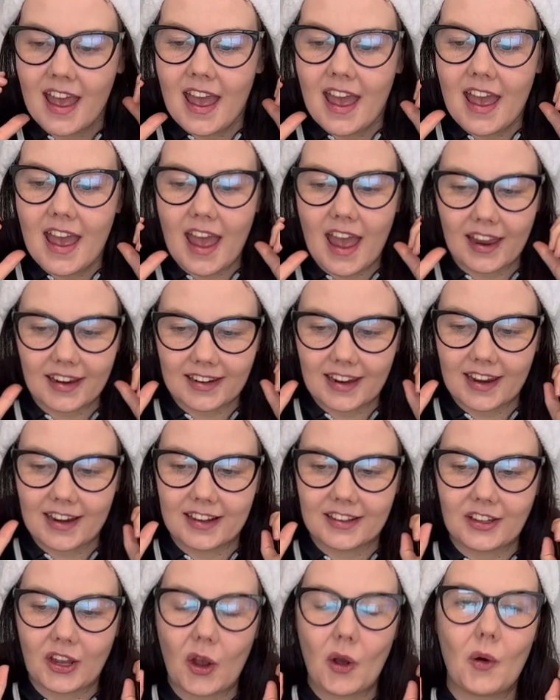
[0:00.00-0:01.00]
and get
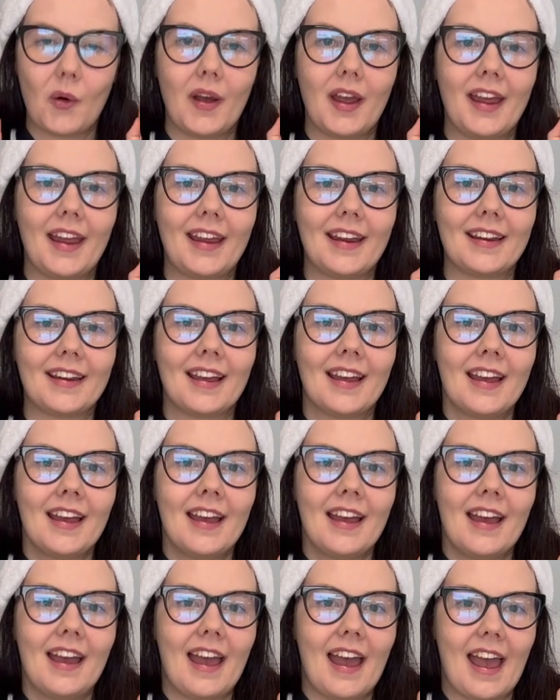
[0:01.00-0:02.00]
it going.
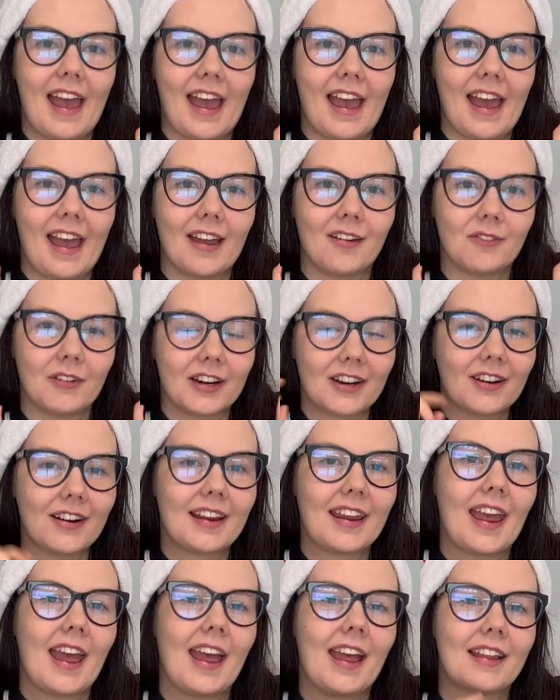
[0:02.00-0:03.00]
And we're gonna
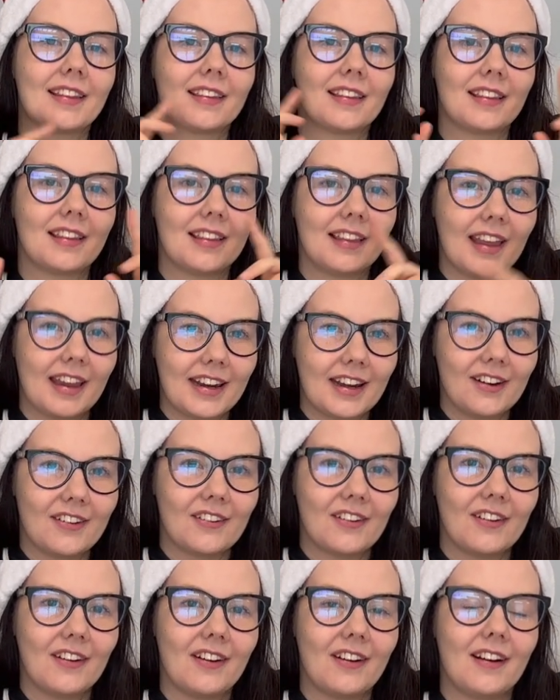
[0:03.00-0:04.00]
get later
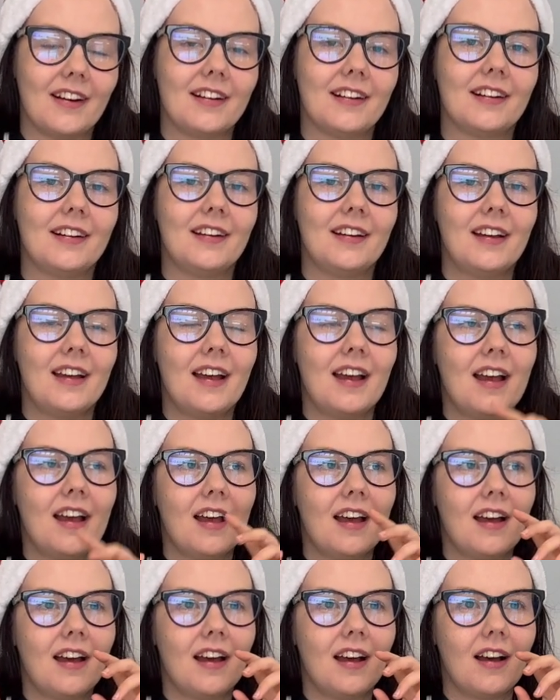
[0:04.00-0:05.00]
on
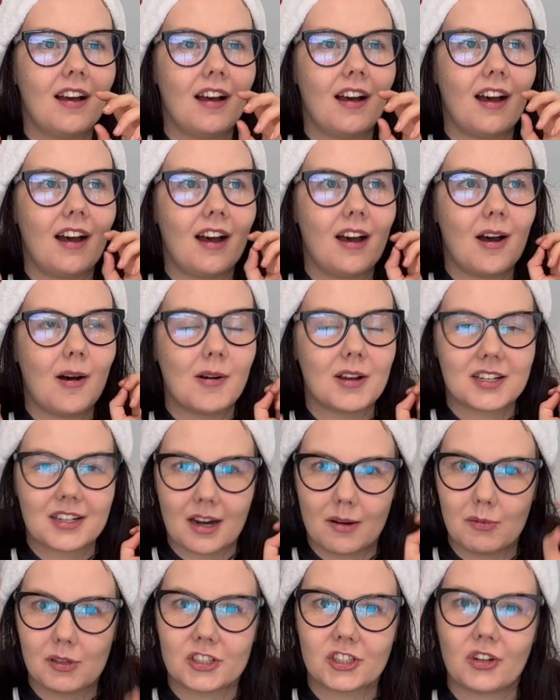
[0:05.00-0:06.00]
a
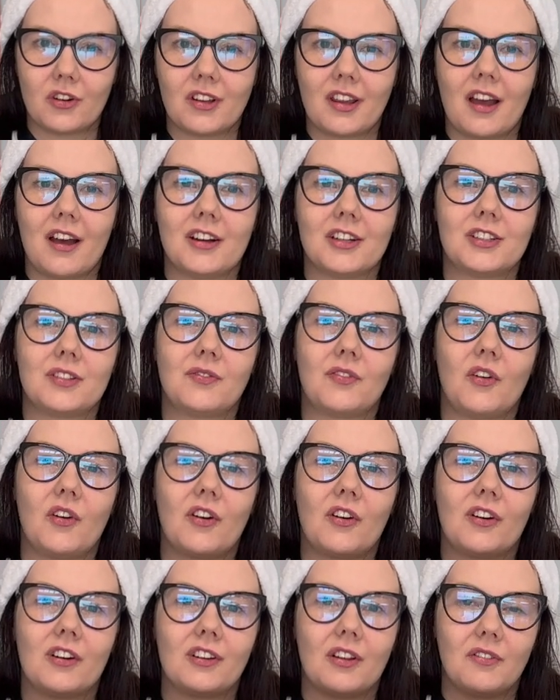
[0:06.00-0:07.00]
couple of shoutouts
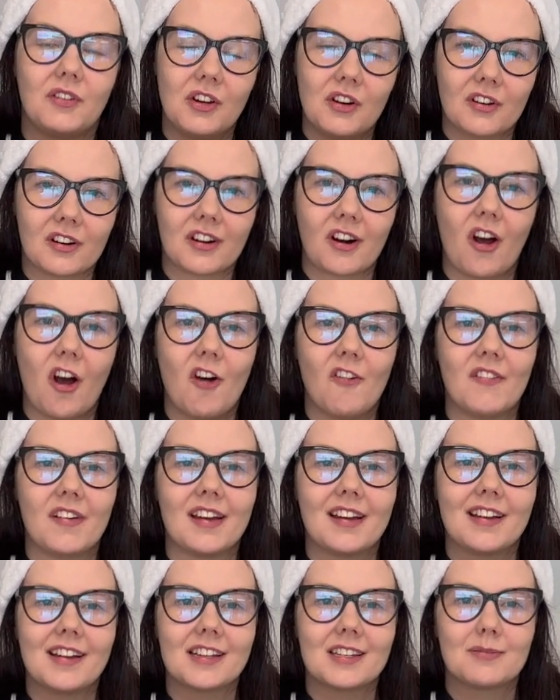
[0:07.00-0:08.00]
for the viewer
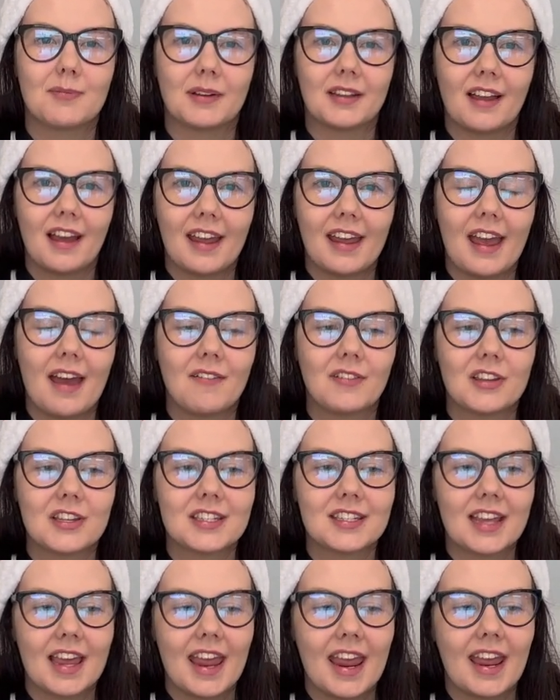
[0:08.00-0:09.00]
comments, but I have to
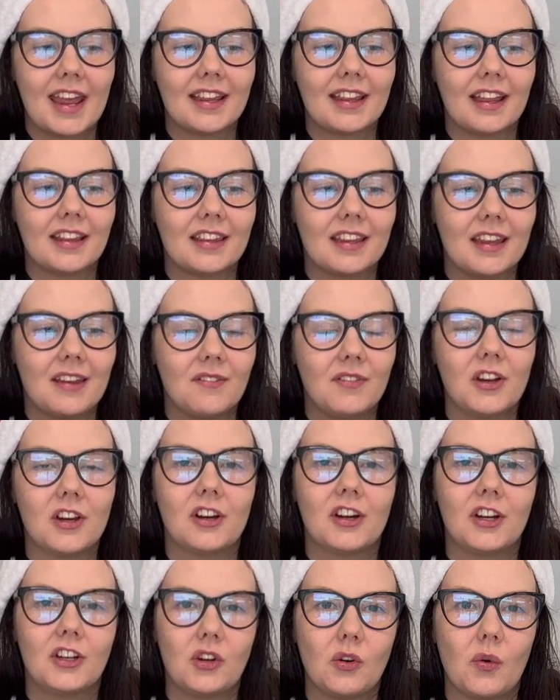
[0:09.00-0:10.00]
say that if
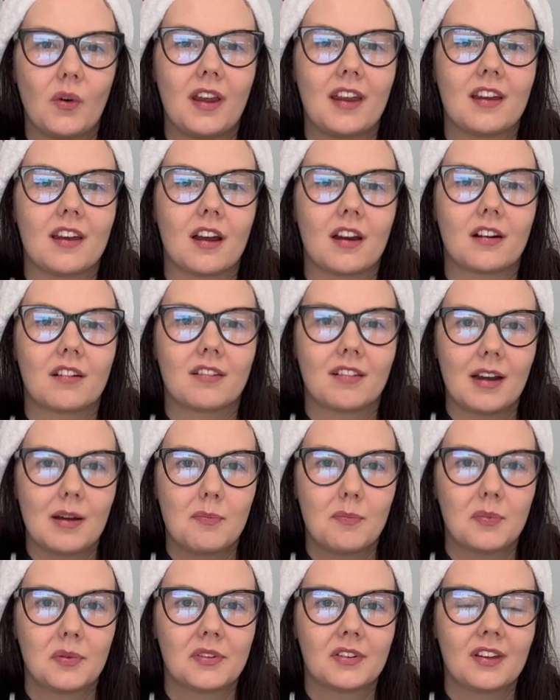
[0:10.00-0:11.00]
you're doing a
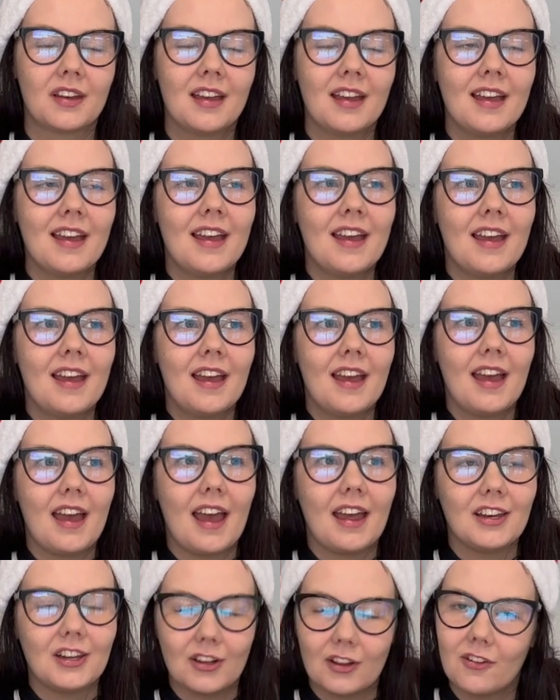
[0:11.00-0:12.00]
crypt
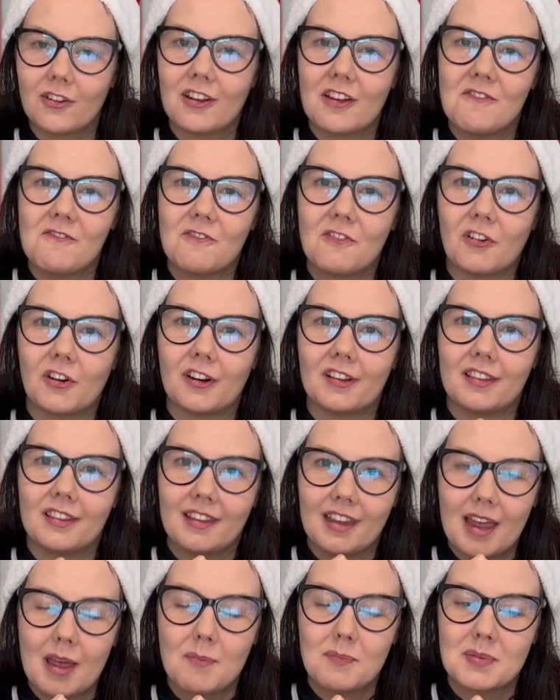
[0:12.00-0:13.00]
and you're looking for
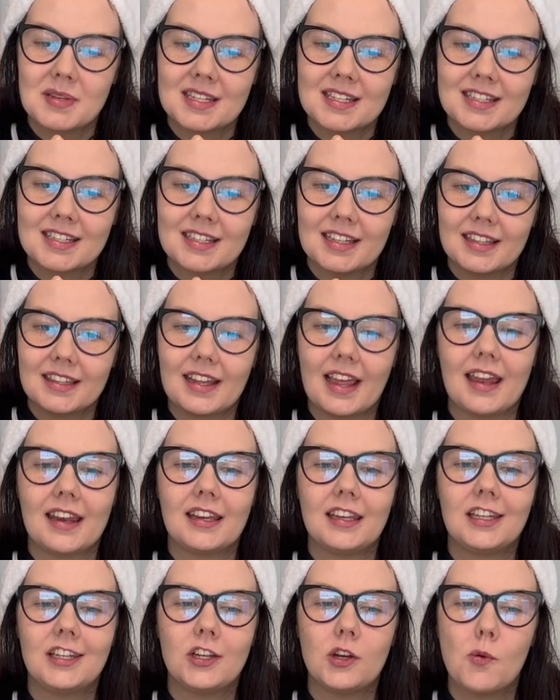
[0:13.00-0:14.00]
tips, then you